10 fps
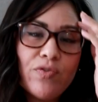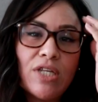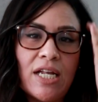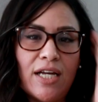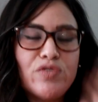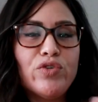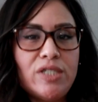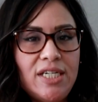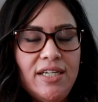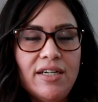for the last
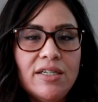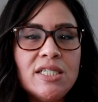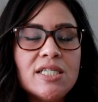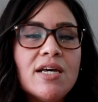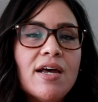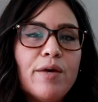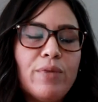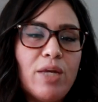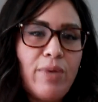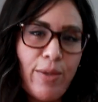14 years.
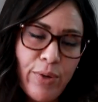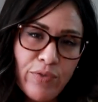My payment